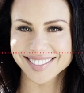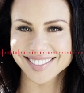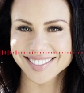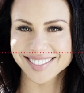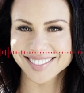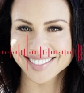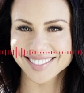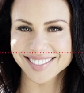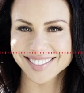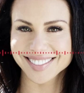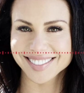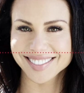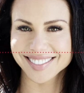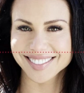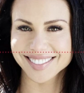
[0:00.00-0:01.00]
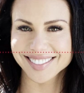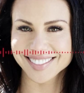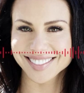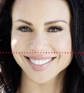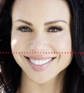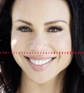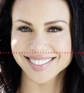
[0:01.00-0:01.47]
And if that really
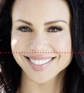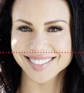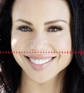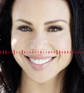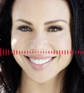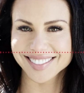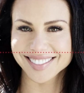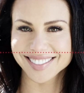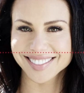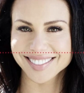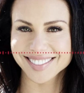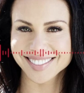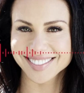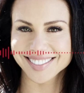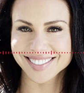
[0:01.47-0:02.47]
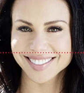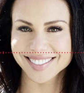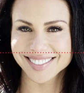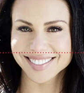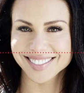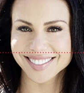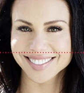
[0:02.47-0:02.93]
works for you and you feel
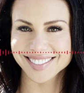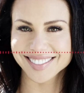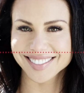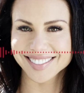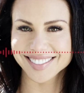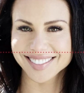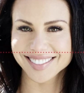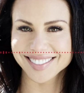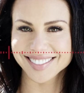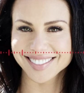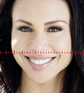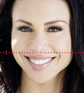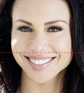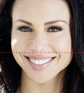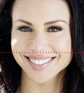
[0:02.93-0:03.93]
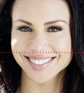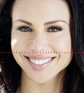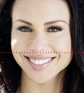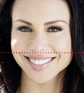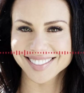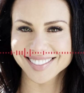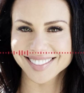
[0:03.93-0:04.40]
amazing doing it, then
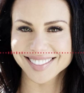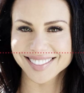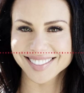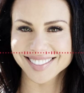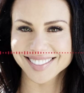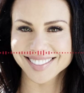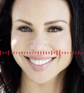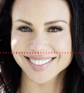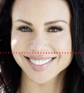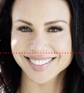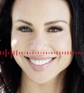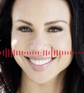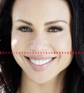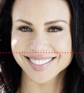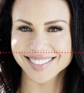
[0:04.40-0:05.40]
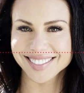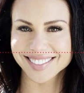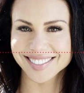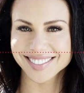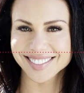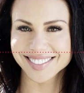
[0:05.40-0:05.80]
who are we to argue?